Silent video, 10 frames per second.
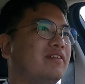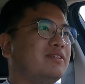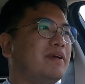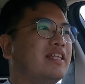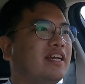
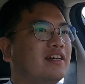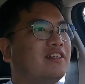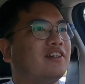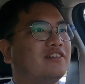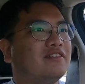spending a
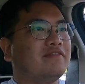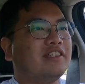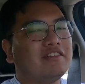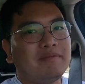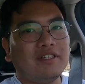lot on
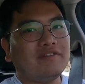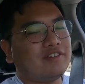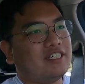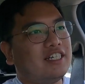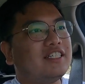fuel. But of
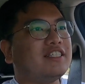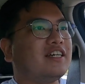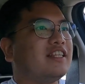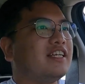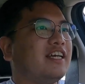course, that is
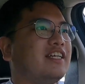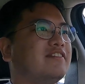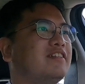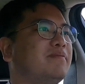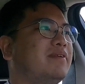not the case
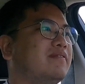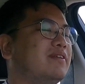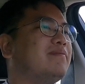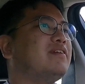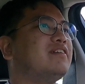with the
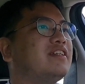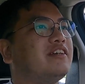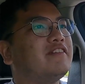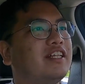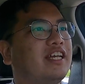BMW
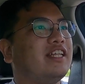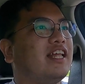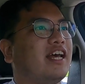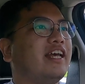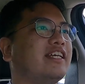
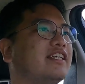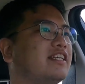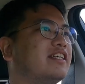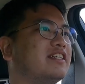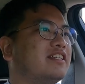
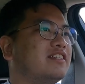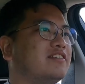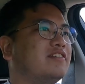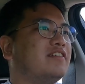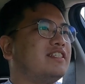318i.
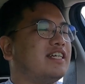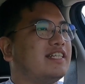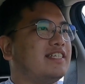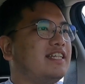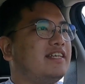So
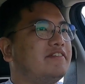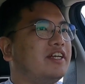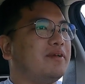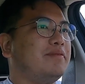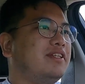inside the city, we're
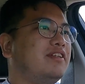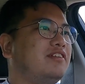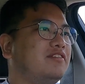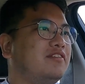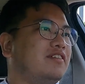able to
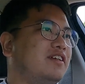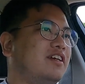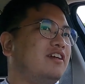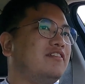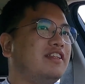do
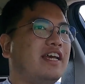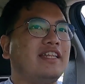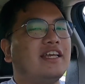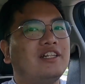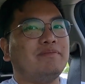around
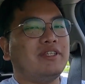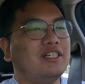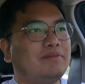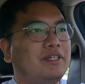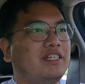9
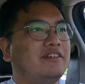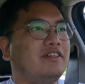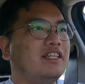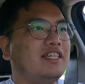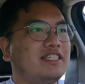kilometers per liter
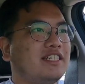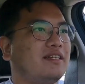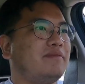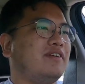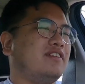with a decent
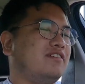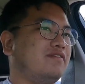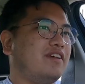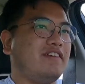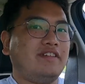amount
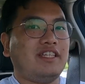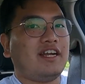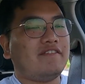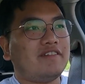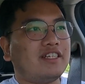of heavy
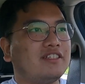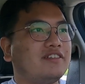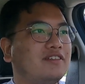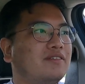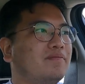traffic.
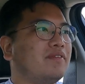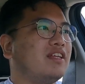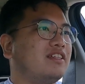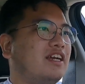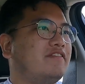So
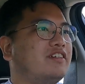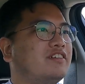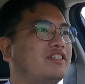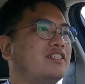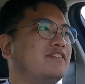traffic
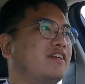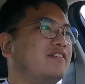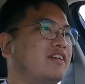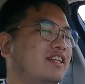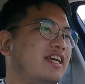conditions were
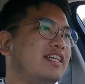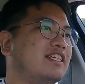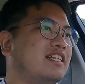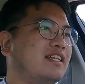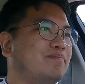not
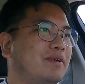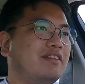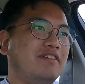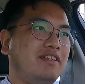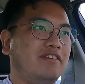excellent,
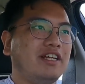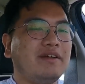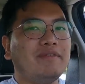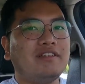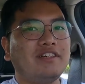but we're
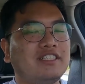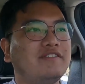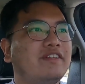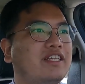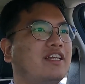able to
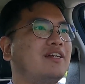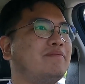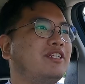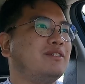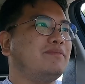achieve 9
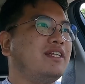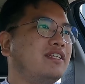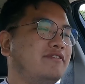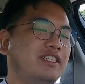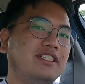kilometers per
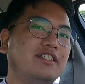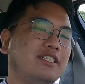liter, which is a